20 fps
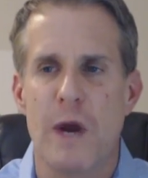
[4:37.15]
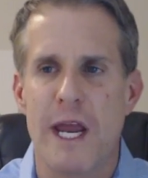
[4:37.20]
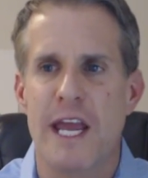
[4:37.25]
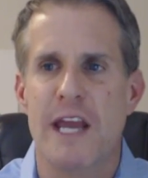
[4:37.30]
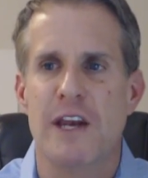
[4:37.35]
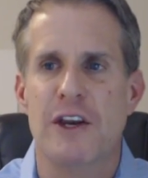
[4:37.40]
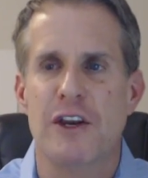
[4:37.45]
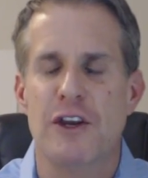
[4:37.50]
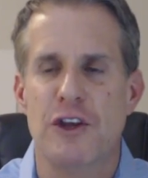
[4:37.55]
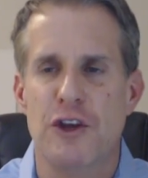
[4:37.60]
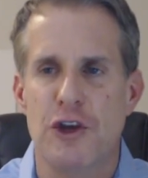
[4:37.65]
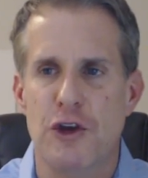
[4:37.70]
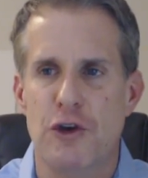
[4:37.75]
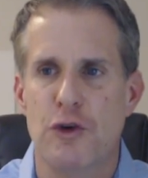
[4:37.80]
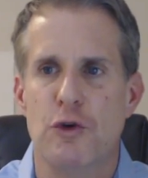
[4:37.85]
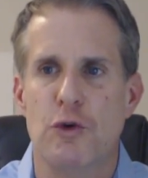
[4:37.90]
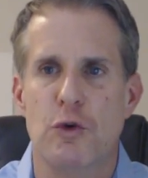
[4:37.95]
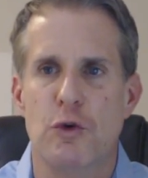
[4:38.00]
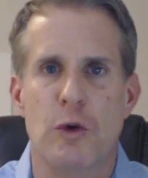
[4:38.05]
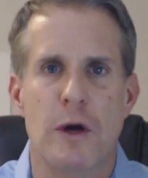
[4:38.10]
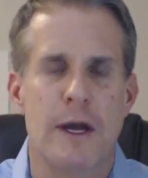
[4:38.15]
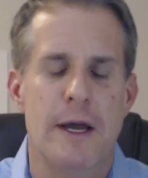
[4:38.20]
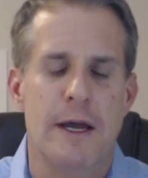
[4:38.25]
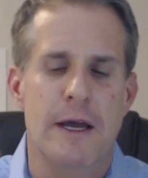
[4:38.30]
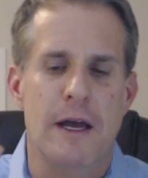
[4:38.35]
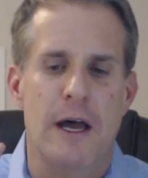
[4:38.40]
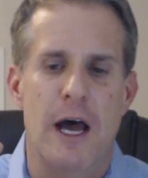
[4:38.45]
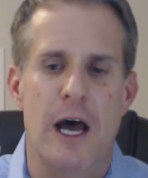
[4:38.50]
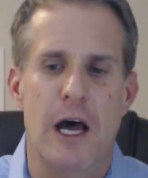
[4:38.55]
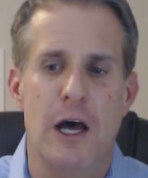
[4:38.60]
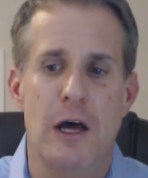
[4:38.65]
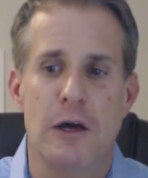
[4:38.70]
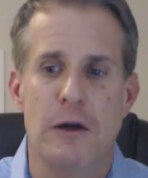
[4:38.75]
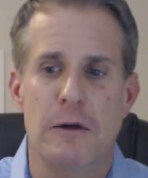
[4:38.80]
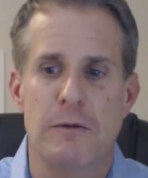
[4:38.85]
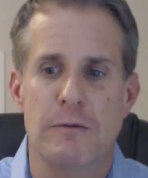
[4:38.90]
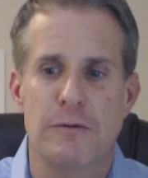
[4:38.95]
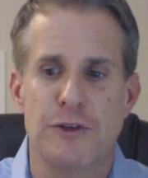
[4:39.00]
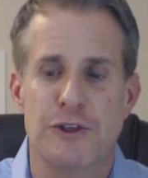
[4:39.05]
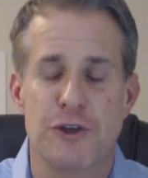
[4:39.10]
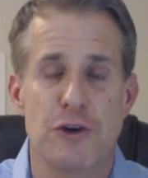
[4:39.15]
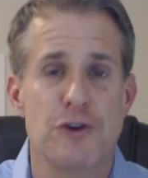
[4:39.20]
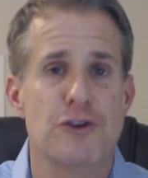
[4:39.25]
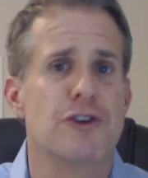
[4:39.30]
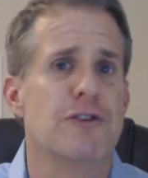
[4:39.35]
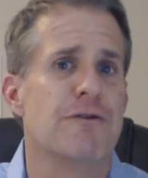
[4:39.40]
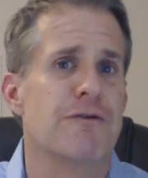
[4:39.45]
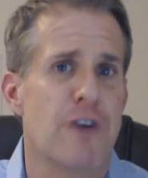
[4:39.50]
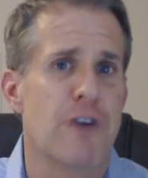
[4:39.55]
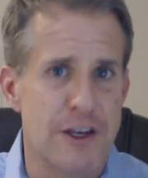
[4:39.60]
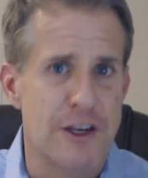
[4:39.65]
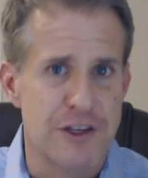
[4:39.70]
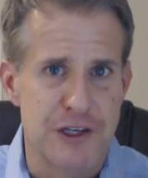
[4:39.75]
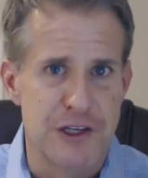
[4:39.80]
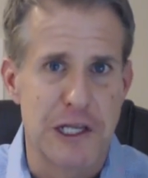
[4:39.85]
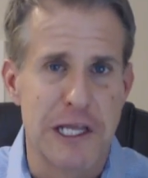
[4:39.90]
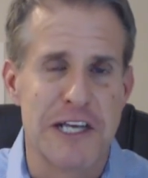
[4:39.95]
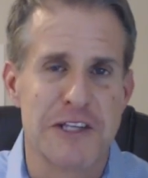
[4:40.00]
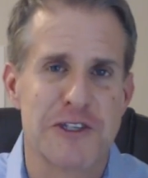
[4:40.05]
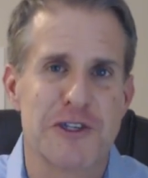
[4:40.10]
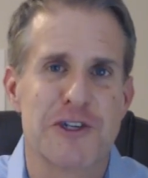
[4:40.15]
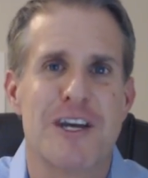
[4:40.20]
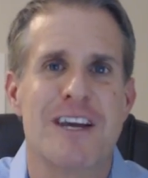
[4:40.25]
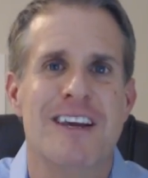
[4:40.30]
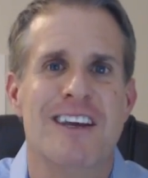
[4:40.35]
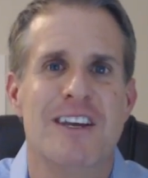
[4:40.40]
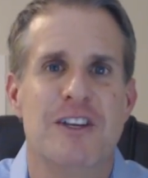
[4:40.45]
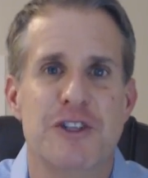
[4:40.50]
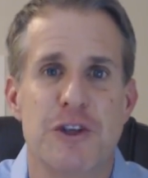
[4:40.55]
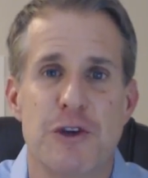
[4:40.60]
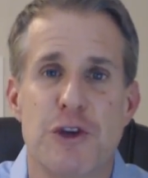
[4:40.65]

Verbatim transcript: when you uh, search your friends list.